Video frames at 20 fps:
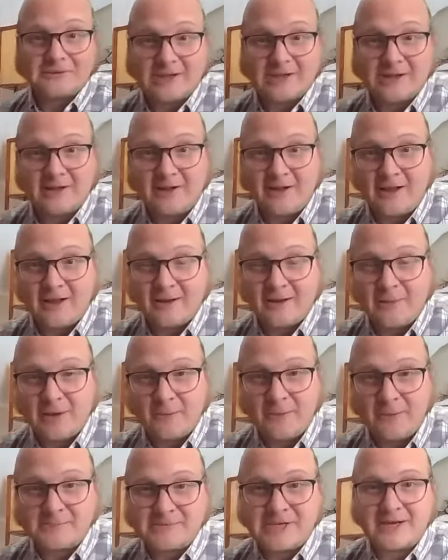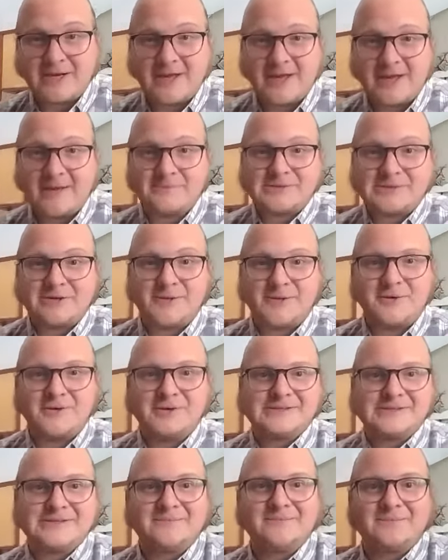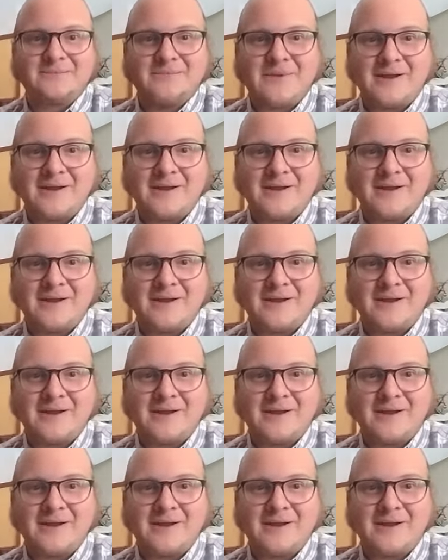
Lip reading: sale on my website, Hampson Horns.